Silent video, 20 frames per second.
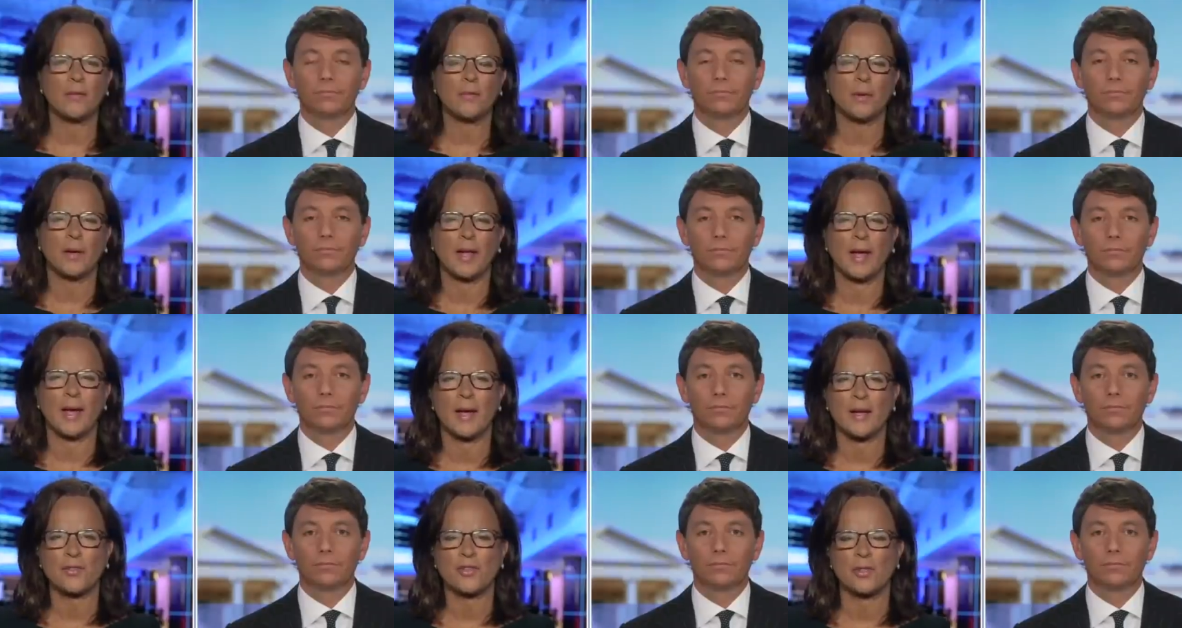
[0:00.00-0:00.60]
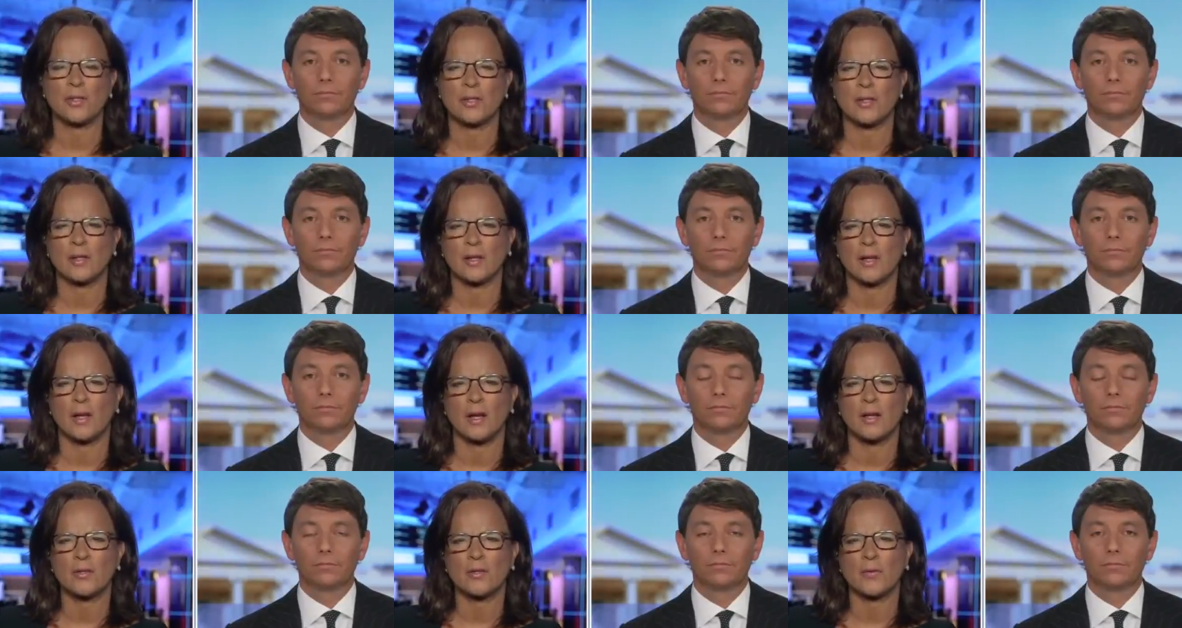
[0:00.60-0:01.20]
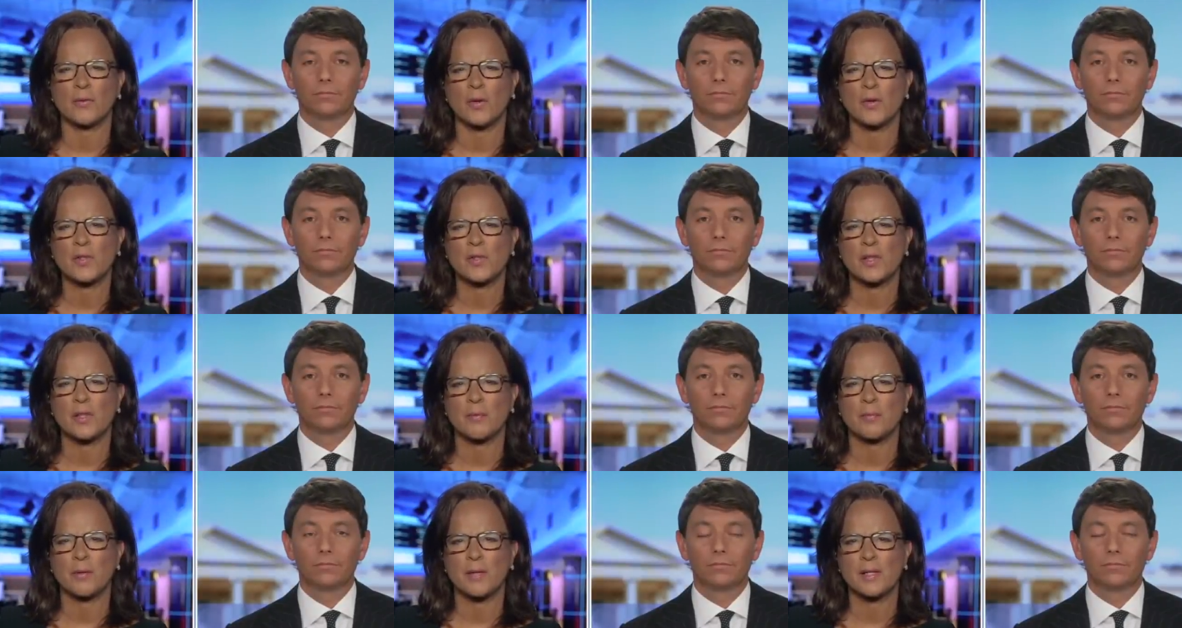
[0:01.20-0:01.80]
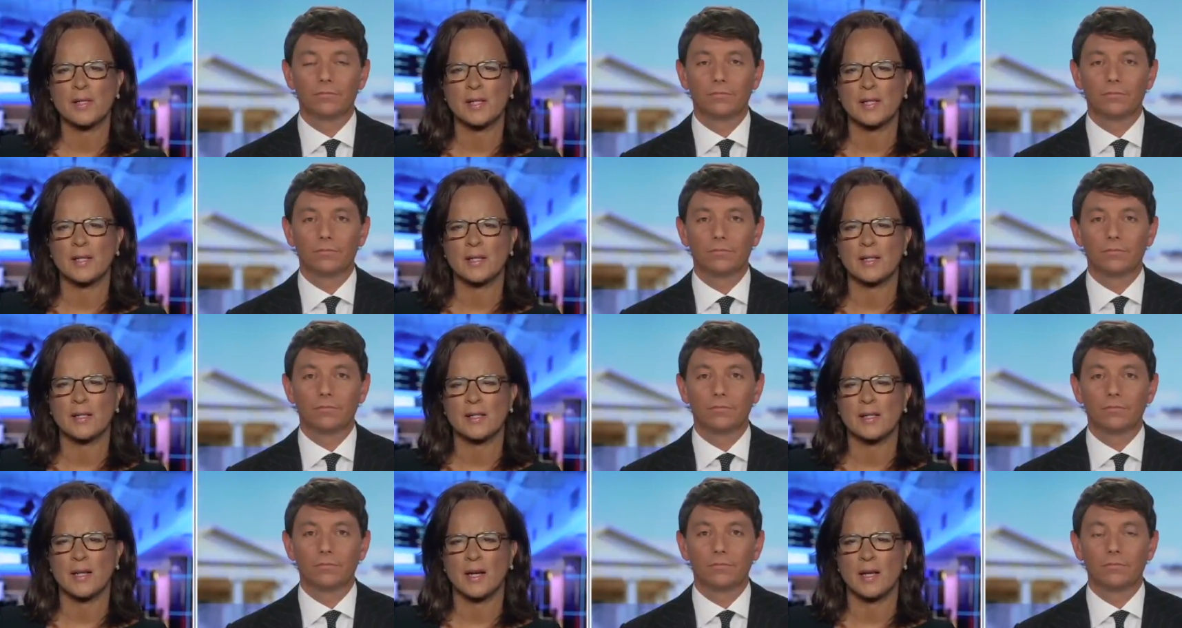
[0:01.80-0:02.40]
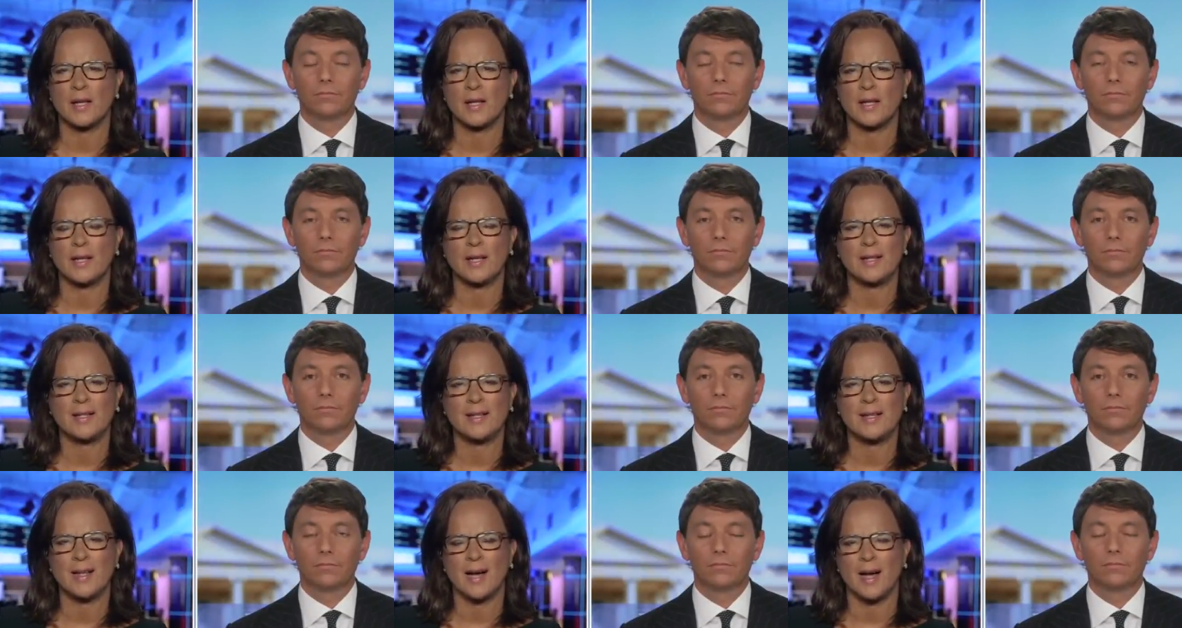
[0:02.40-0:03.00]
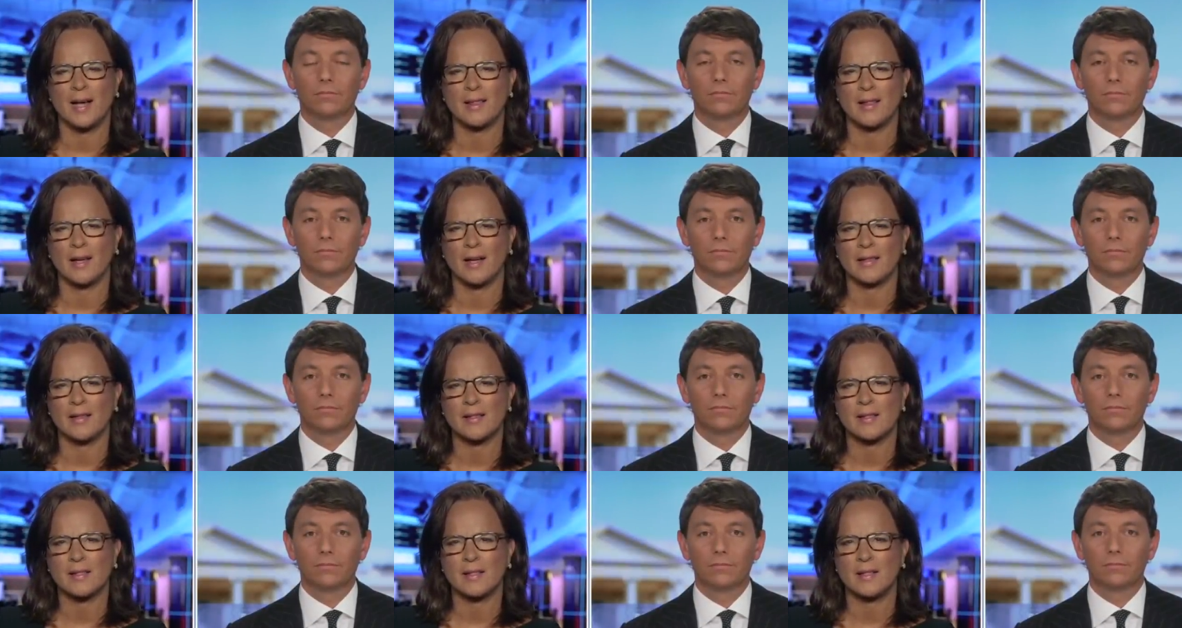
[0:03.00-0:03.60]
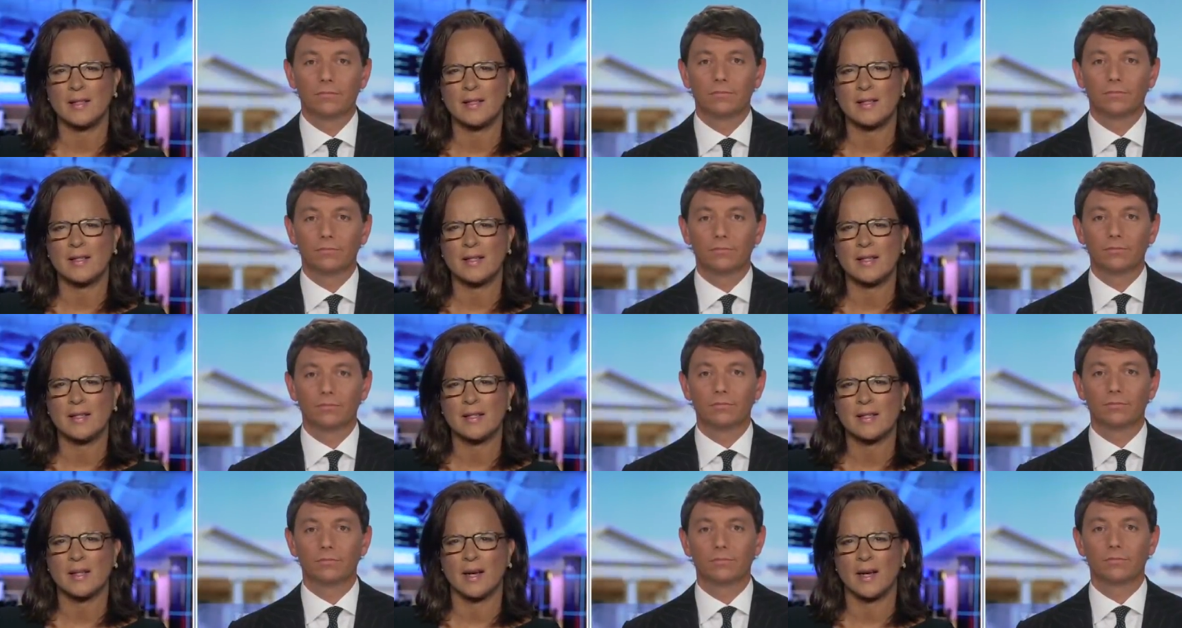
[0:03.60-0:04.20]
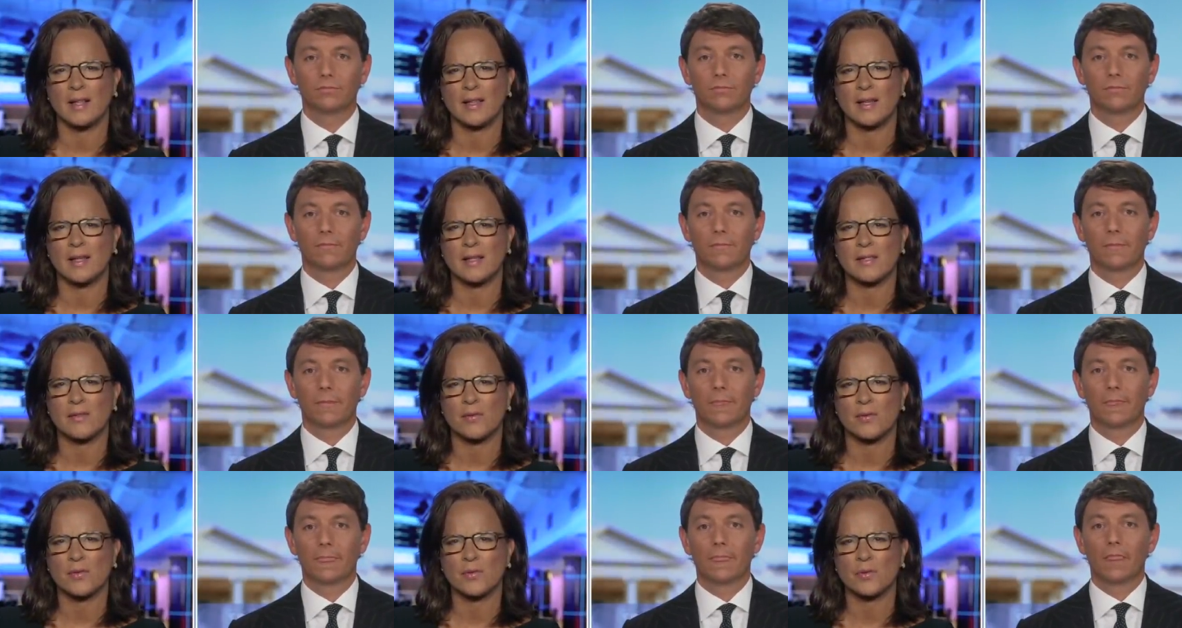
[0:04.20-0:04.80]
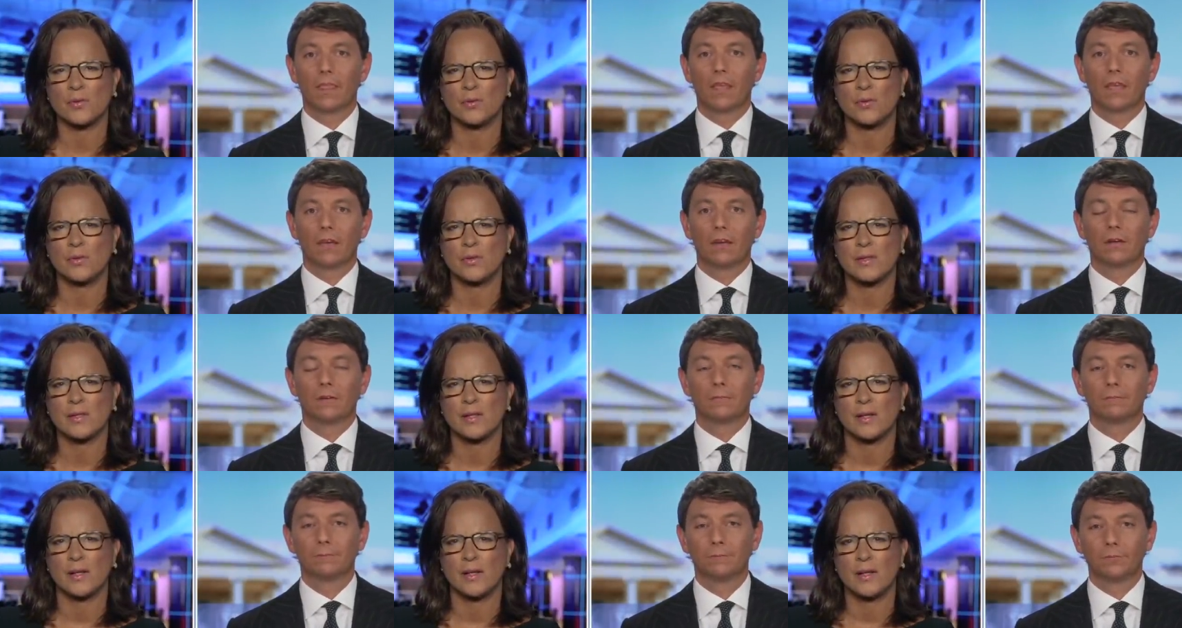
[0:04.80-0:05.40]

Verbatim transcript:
Speaker 1: reaction to the controversy? The president decided he did not like the CDC's guidelines for schools